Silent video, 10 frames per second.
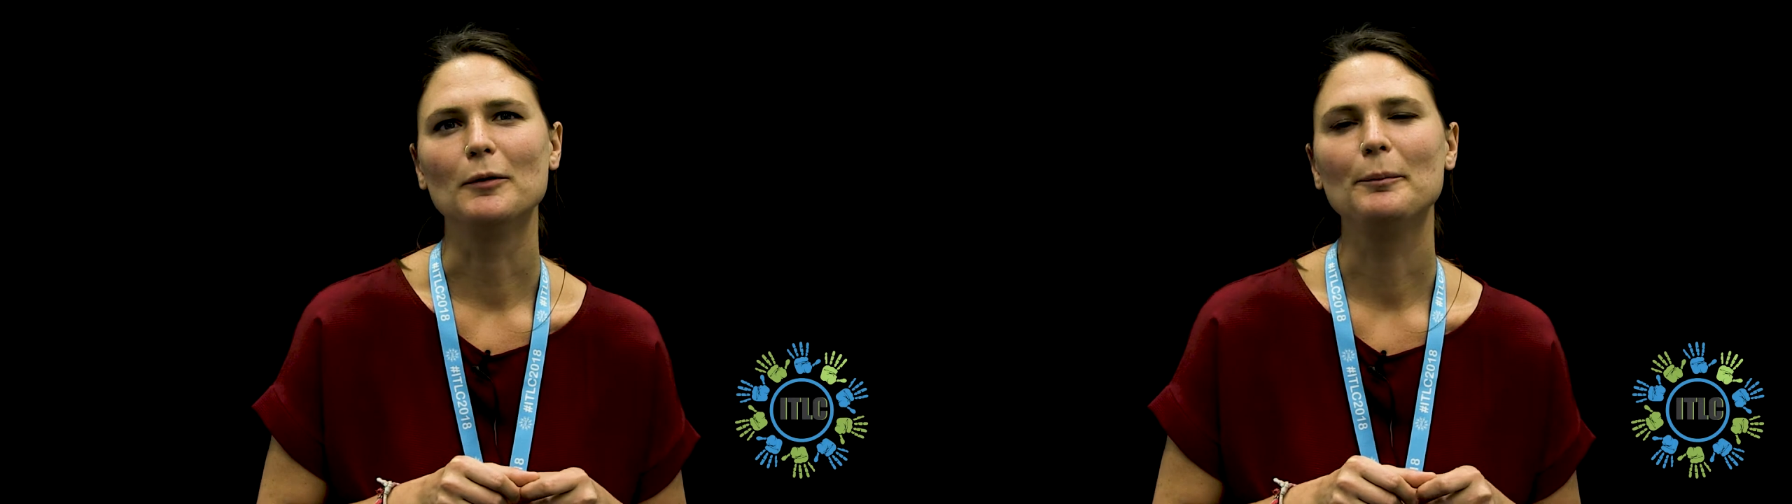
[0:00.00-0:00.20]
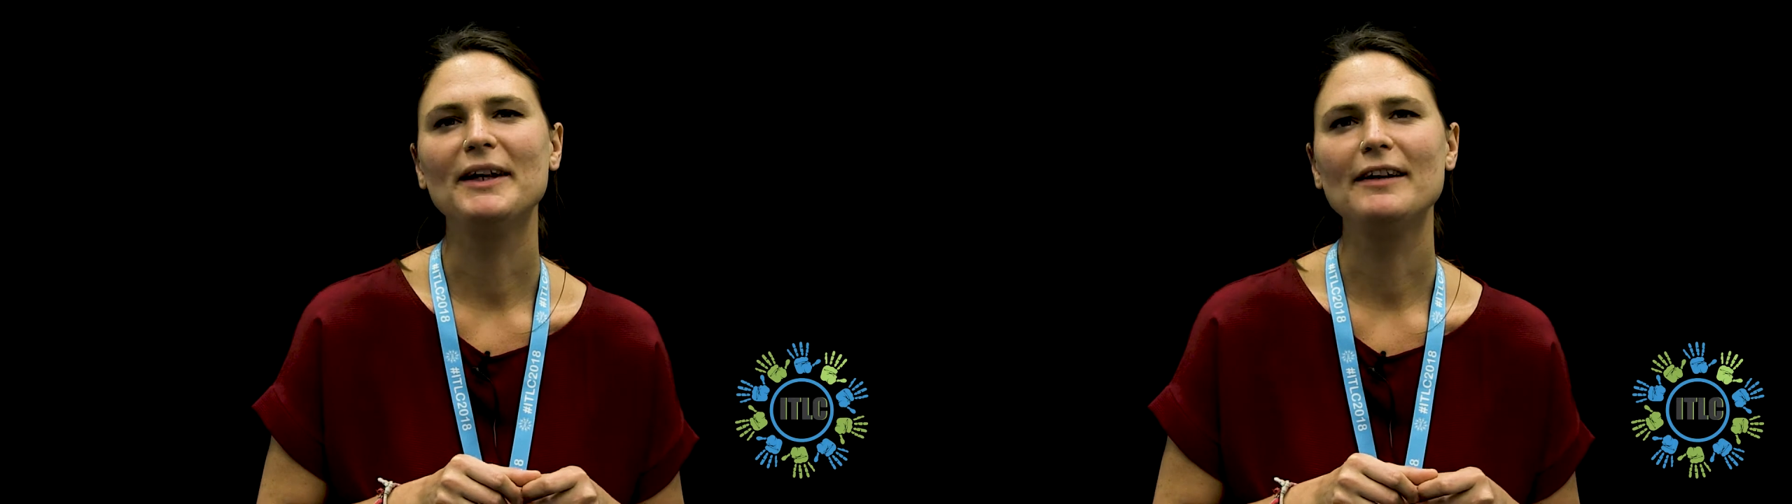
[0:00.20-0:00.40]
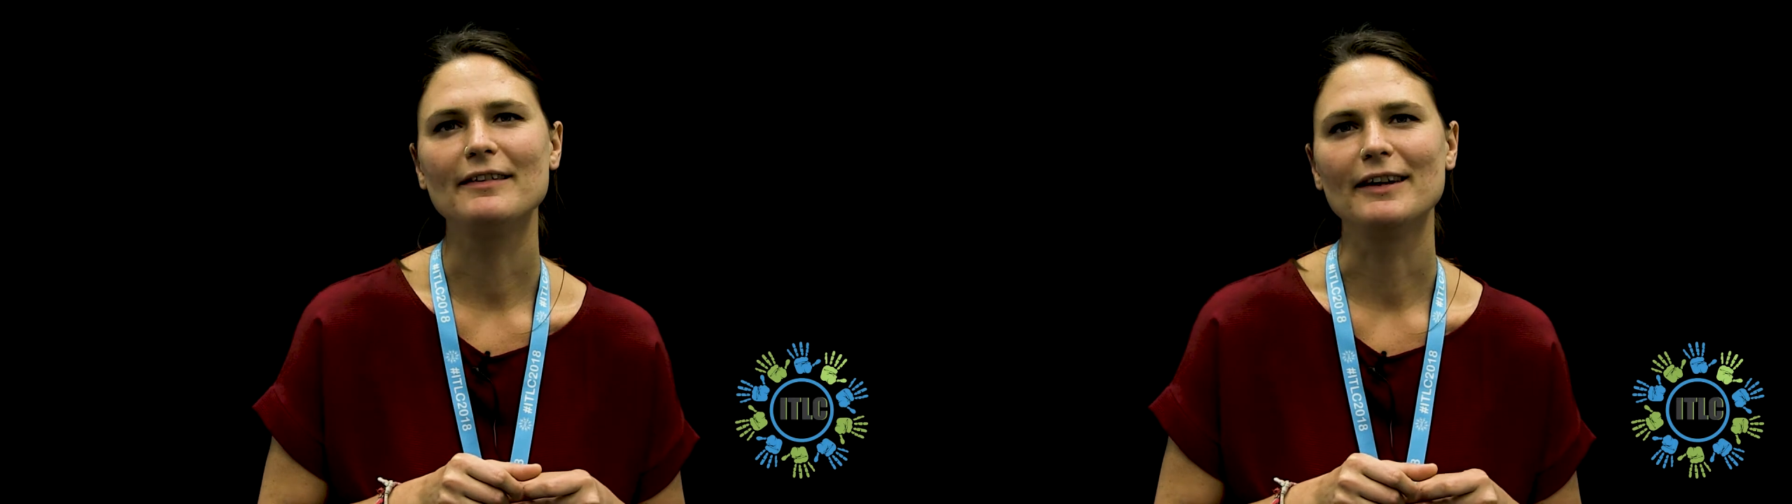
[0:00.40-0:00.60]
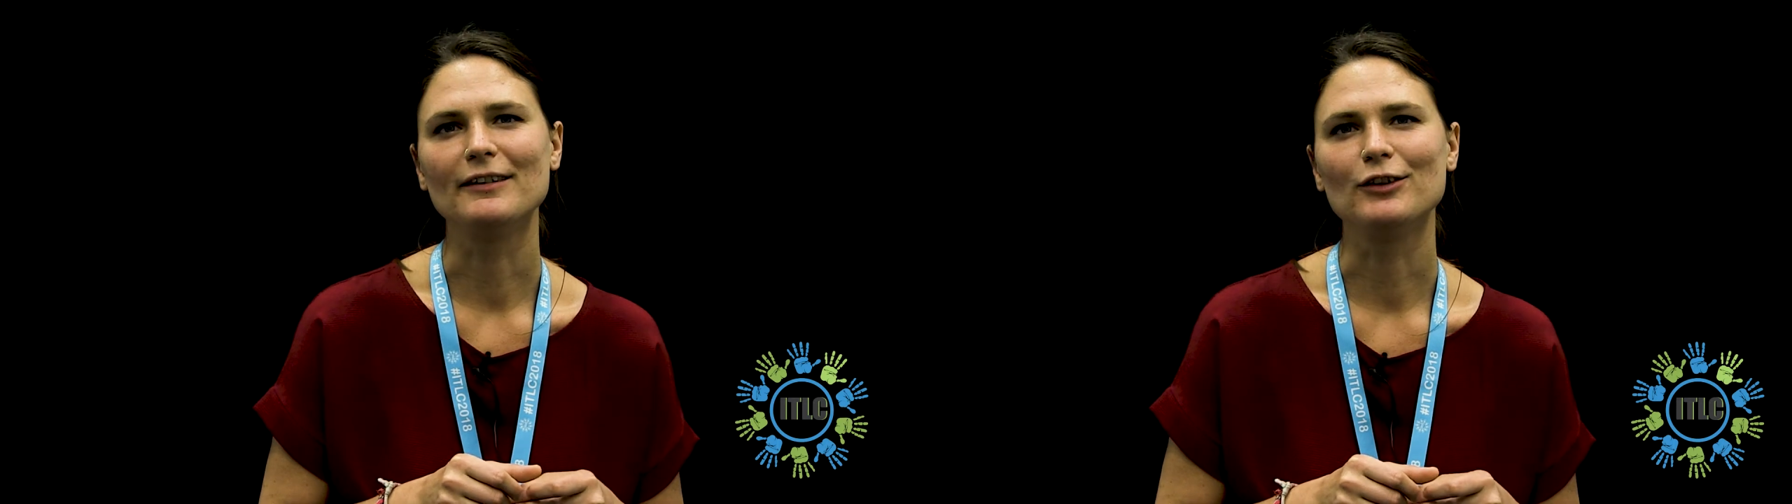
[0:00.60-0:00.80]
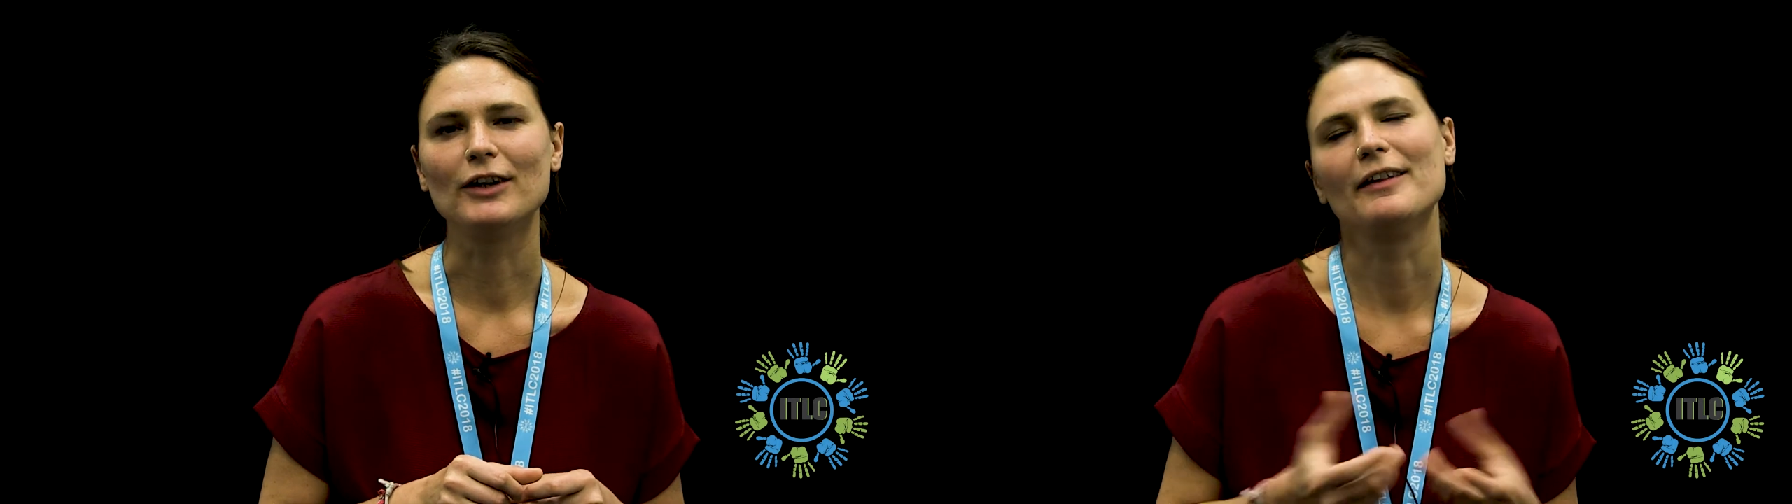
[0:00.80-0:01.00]
peace
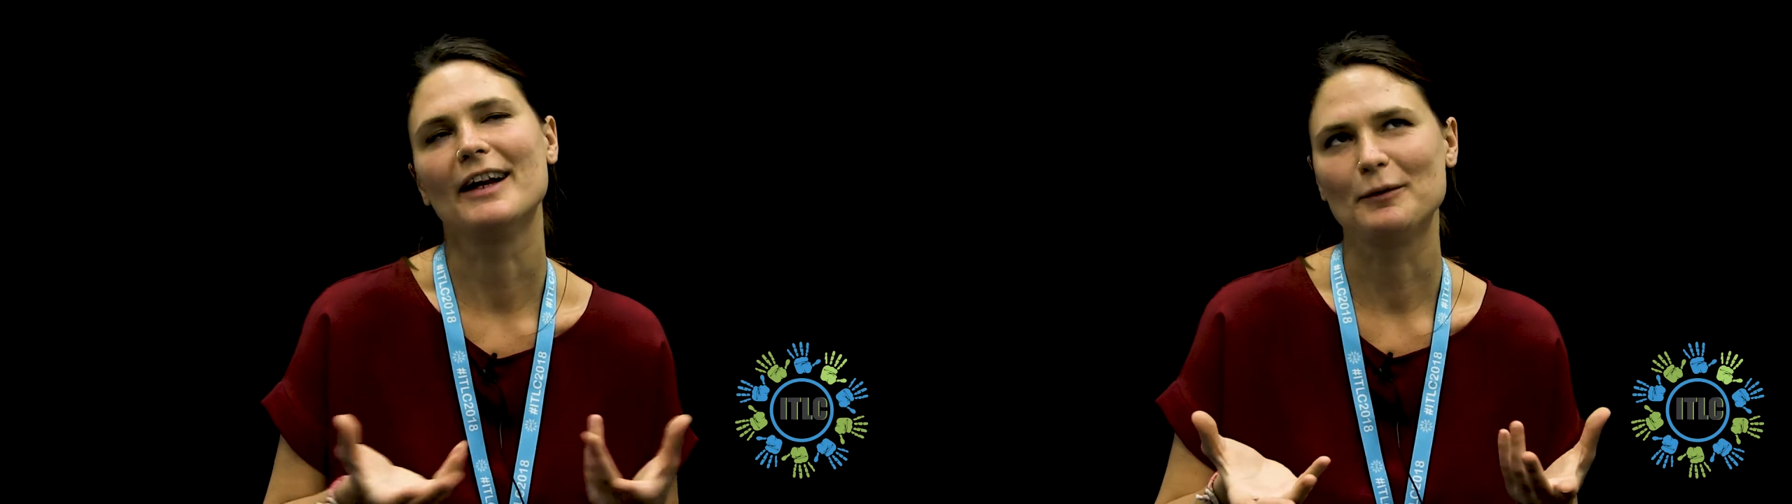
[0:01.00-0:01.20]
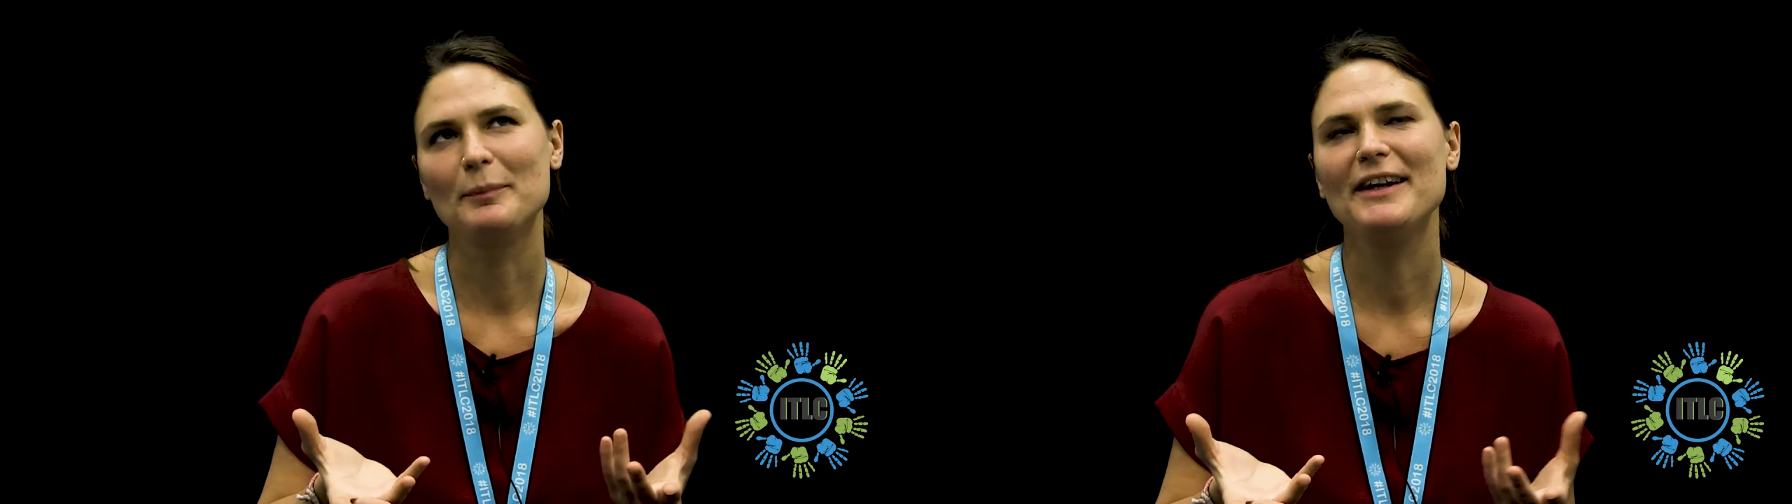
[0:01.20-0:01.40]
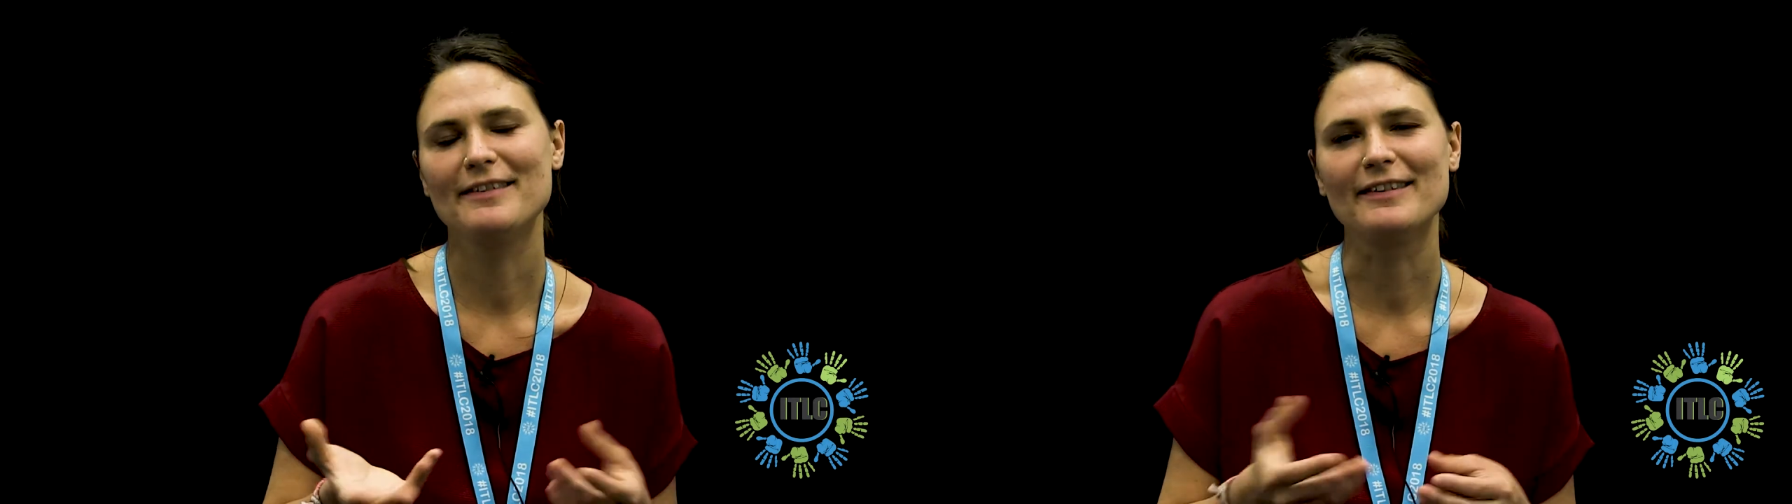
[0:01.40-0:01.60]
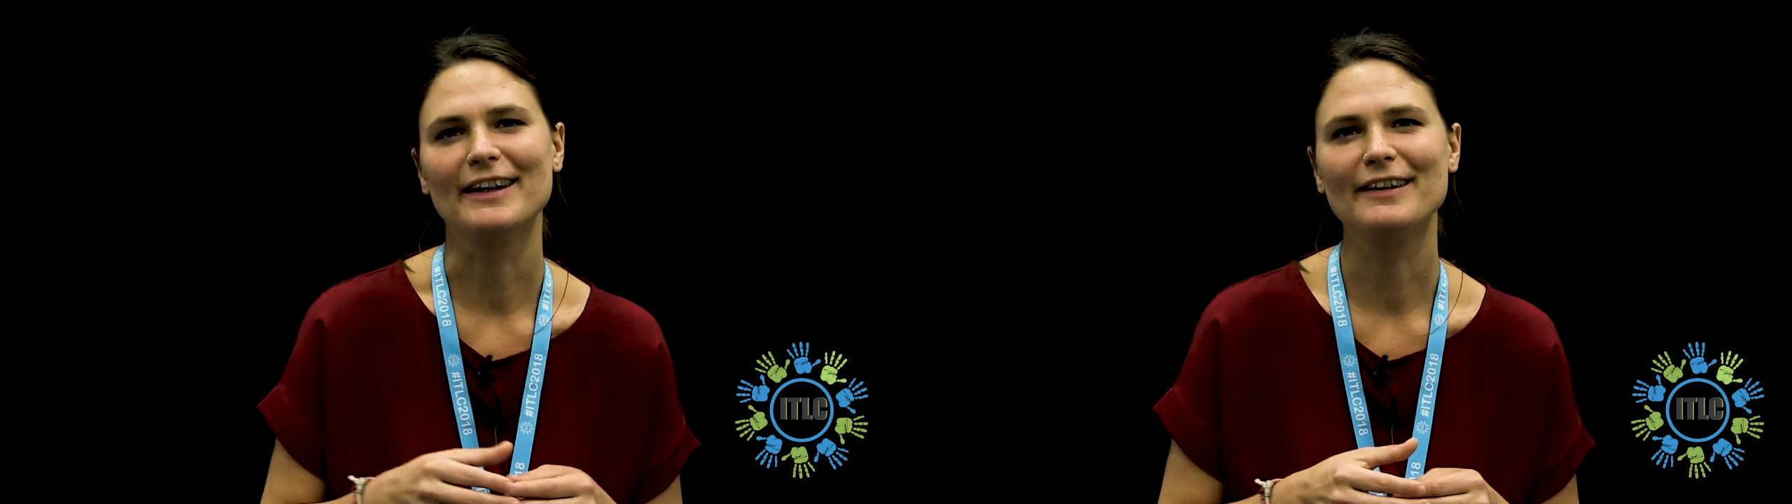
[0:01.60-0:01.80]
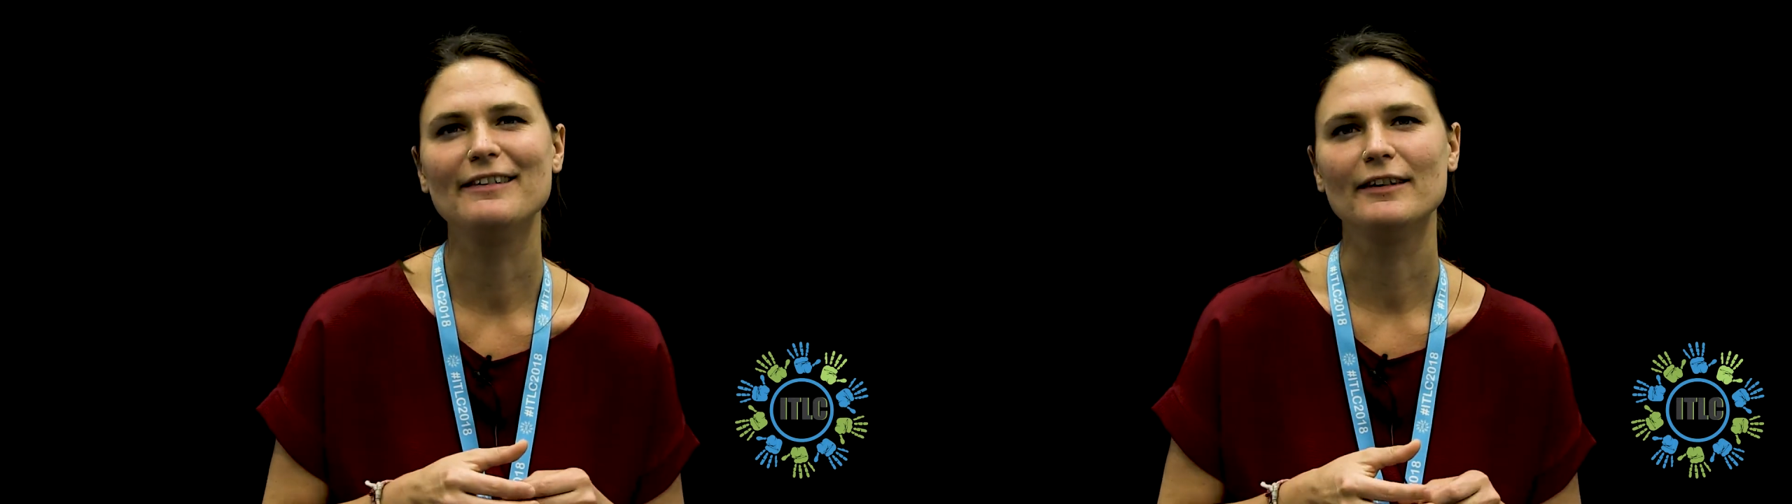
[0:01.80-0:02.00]
studies